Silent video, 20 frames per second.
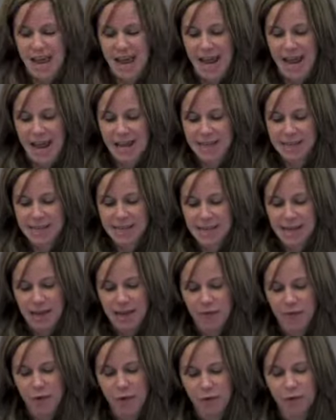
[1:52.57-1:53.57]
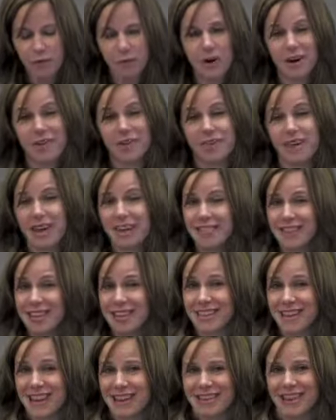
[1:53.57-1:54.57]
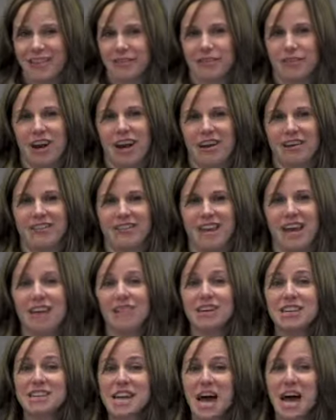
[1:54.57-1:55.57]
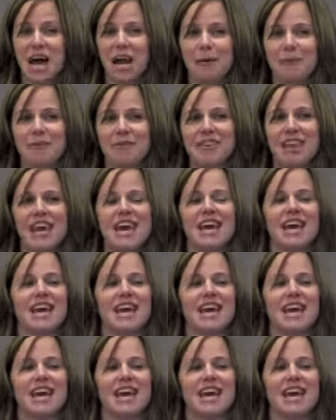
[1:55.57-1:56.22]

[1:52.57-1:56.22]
And those who are advancing the get tough strategy have at times